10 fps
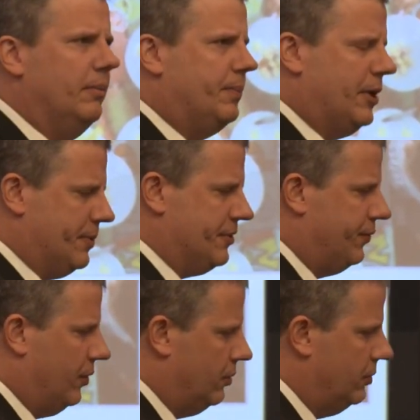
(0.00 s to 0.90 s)

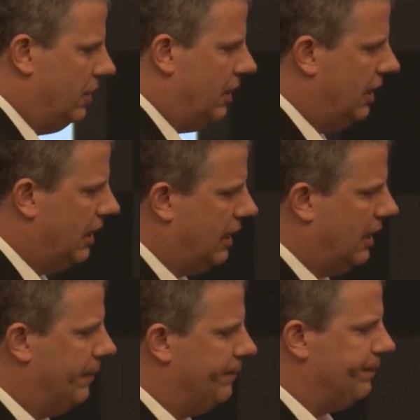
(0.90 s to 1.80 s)
purposeful,
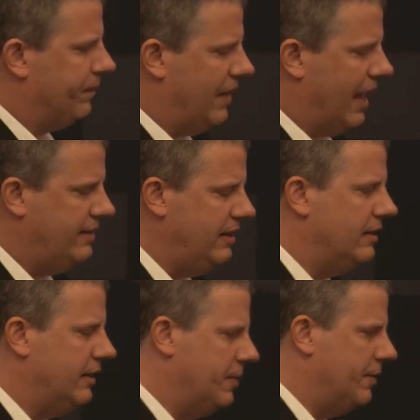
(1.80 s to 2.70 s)
the idea
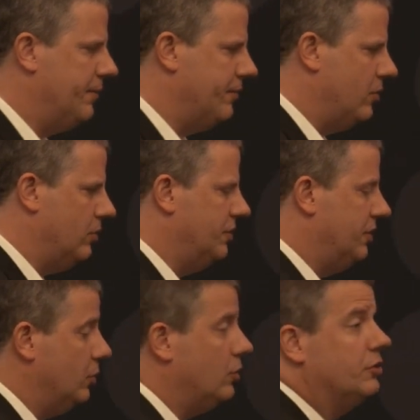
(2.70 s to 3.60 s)
that purposeful content,
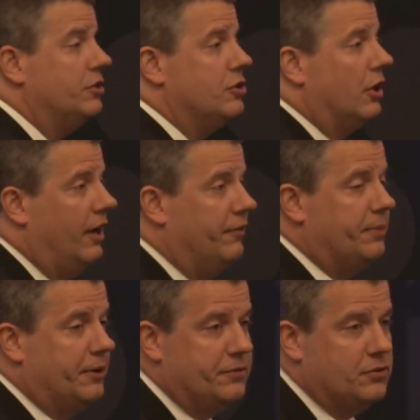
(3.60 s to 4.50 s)
good content is not enough,
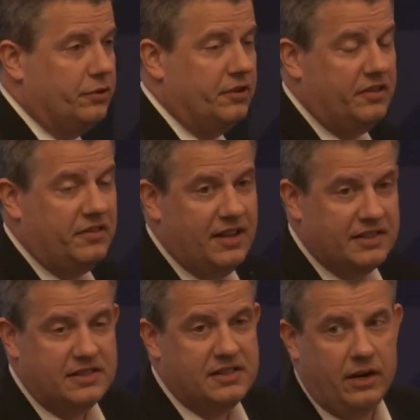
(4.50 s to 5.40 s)
purposeful content is
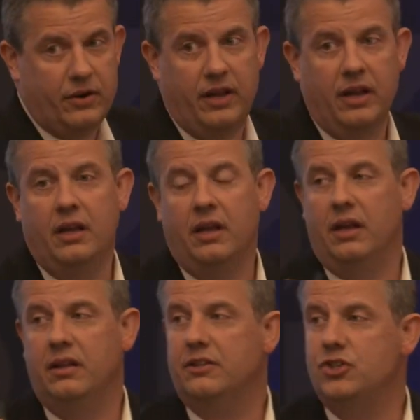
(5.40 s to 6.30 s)
necessary
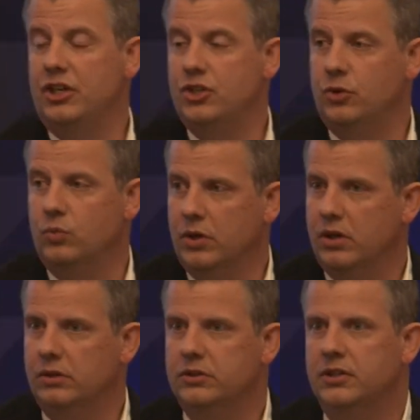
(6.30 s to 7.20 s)
in the changing
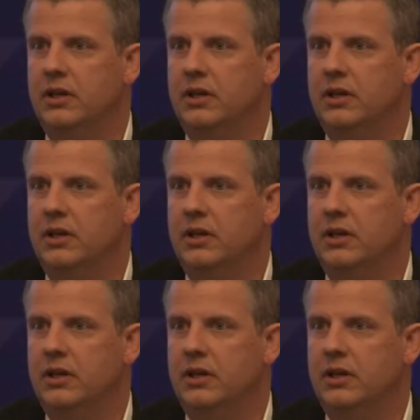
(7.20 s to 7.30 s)
world.